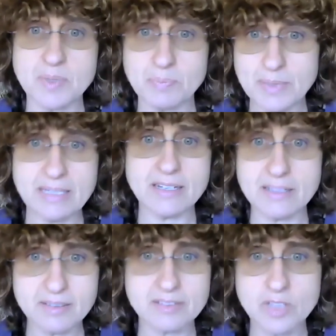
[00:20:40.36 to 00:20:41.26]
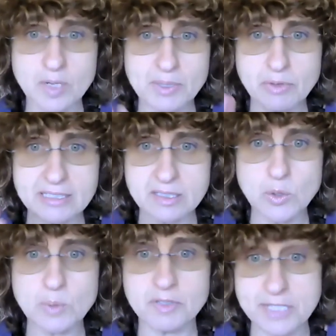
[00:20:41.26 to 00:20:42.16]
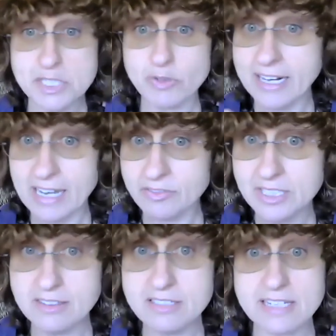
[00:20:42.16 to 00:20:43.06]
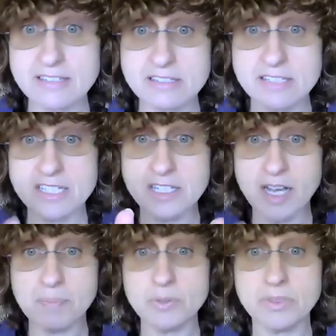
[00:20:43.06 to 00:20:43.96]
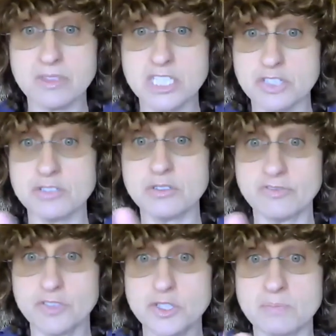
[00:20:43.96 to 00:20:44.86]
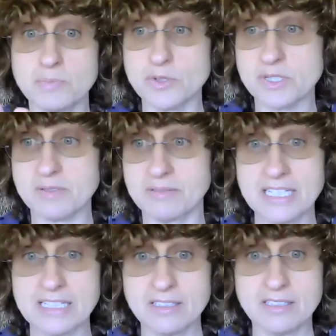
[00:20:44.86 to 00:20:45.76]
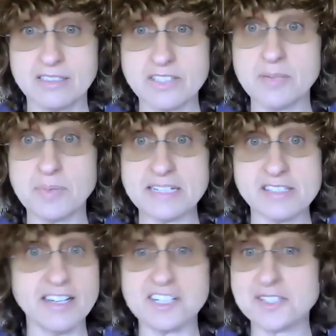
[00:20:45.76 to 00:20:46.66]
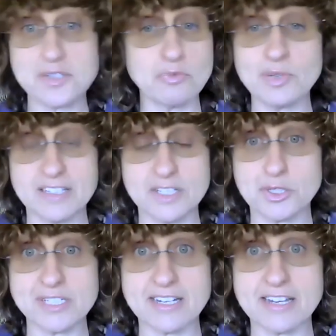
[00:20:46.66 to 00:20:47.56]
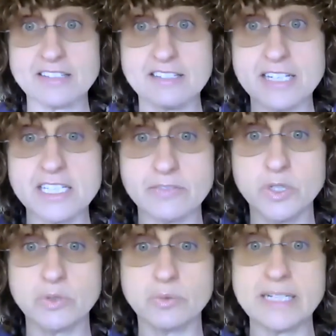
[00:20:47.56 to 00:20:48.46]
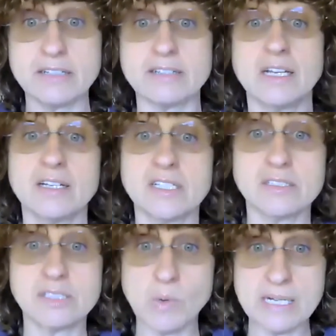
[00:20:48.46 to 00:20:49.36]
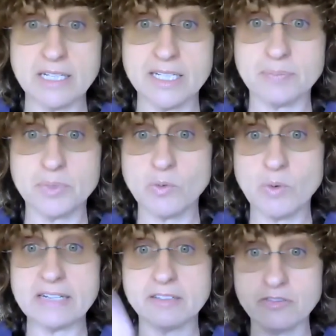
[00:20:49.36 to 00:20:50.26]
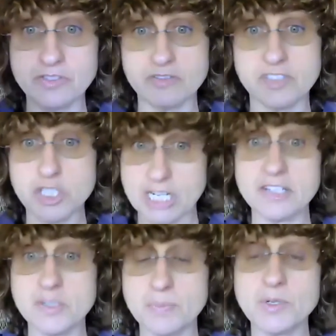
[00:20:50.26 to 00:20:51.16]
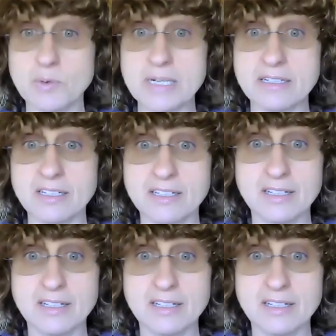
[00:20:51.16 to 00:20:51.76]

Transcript: but being a copyright law professor, I have done this exercise. I put the two first books side by side. It's a really interesting exercise. If you read Twilight book 1 and 50 Shades book 1,